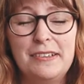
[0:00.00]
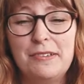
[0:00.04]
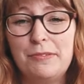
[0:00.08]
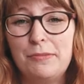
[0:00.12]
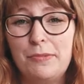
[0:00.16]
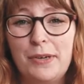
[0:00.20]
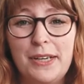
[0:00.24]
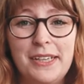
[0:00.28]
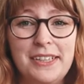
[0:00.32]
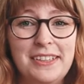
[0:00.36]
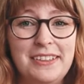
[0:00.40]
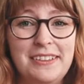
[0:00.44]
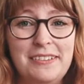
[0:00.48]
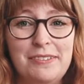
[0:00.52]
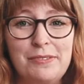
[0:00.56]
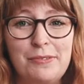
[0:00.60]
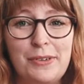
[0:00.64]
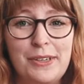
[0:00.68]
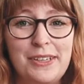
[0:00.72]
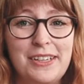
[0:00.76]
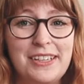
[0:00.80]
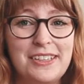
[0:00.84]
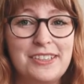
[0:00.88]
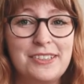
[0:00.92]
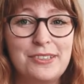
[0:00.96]

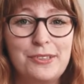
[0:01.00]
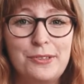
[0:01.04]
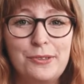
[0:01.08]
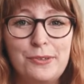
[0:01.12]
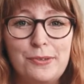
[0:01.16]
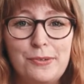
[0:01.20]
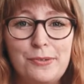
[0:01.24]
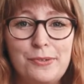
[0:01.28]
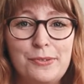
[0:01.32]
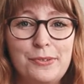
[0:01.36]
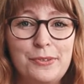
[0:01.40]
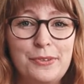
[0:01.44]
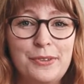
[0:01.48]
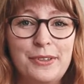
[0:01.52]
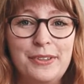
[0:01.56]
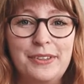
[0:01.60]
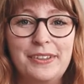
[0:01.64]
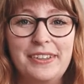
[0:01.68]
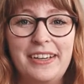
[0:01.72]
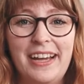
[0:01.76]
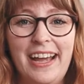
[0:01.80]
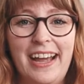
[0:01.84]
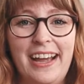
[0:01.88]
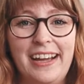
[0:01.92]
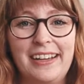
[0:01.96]
when at school
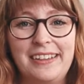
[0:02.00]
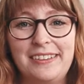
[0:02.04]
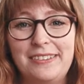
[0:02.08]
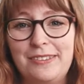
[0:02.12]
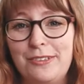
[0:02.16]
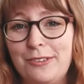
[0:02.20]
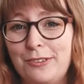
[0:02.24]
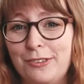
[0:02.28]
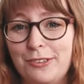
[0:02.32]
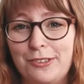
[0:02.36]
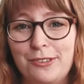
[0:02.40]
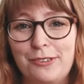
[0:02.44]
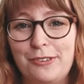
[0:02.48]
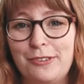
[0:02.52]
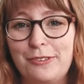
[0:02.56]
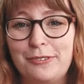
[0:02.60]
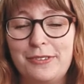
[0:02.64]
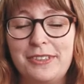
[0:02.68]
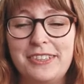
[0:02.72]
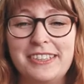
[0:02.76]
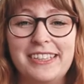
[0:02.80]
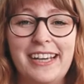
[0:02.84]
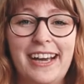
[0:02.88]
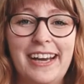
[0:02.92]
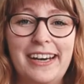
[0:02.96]
and you're sort of
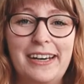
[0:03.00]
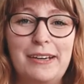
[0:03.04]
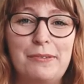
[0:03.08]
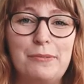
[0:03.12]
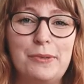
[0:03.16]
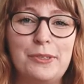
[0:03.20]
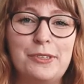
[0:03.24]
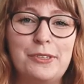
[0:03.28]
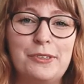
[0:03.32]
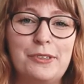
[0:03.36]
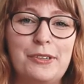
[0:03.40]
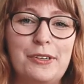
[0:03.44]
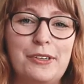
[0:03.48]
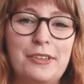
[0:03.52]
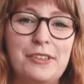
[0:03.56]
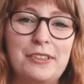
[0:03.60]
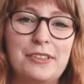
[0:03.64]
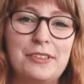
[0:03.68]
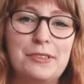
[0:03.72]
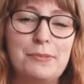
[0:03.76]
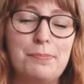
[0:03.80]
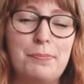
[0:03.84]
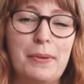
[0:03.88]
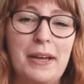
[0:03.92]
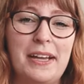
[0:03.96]
deciding what you're gonna
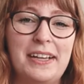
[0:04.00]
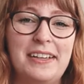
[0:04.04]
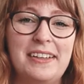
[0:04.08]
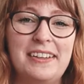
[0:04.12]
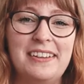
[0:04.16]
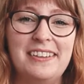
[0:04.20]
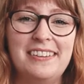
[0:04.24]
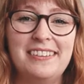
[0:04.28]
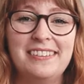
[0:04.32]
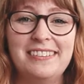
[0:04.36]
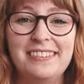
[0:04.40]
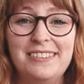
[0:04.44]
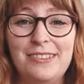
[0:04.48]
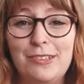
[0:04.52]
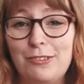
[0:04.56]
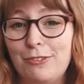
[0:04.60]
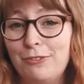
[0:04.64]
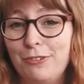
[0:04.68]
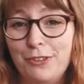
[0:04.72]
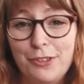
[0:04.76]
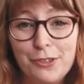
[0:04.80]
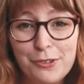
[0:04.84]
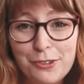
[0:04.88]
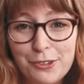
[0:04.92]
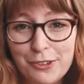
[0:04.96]
spend your
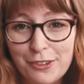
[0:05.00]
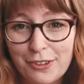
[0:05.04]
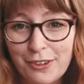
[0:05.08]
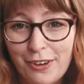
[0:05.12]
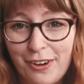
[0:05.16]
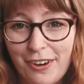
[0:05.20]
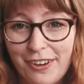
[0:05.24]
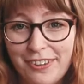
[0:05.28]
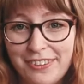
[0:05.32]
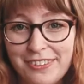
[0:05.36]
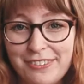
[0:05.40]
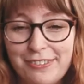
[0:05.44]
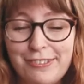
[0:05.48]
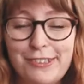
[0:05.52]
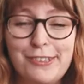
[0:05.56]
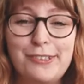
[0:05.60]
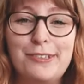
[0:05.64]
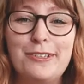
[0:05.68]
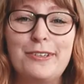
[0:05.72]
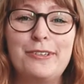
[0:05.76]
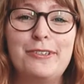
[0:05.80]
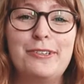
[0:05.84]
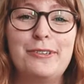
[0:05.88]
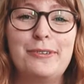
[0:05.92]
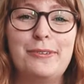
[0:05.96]
future
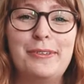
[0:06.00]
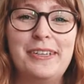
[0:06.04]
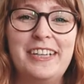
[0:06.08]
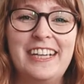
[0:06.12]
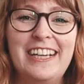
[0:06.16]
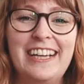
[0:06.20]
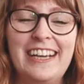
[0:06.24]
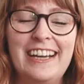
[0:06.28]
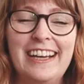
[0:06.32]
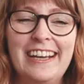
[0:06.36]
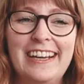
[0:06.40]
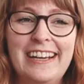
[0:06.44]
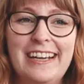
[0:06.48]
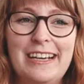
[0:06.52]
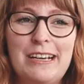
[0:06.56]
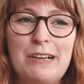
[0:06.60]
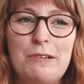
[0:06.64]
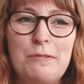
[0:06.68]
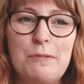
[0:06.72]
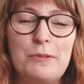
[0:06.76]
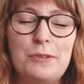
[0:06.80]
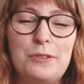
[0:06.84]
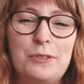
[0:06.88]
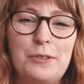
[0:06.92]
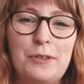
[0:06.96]
doing,
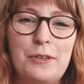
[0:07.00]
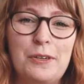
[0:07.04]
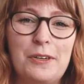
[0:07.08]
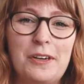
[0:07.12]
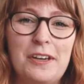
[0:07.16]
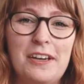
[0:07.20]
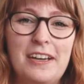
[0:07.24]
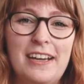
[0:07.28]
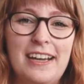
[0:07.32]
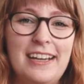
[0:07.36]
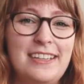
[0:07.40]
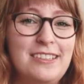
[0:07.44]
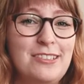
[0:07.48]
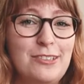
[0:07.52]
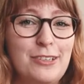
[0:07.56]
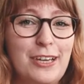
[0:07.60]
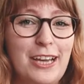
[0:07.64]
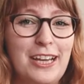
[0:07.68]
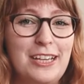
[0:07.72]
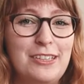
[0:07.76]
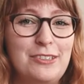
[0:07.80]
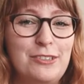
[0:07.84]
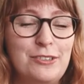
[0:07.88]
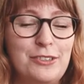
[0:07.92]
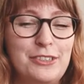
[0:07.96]
what you're gonna
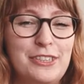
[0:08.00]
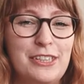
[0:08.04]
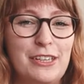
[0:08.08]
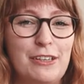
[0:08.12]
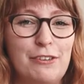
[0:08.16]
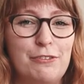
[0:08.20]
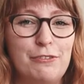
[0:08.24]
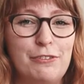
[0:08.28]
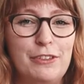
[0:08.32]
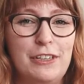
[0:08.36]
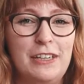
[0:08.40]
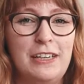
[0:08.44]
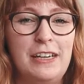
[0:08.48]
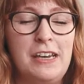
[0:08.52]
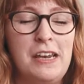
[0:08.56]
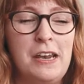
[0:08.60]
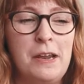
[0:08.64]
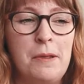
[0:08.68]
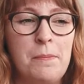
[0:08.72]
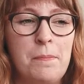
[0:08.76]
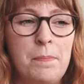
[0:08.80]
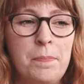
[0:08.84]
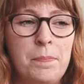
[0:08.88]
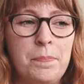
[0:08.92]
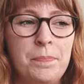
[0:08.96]
educate yourself
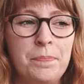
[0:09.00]
in,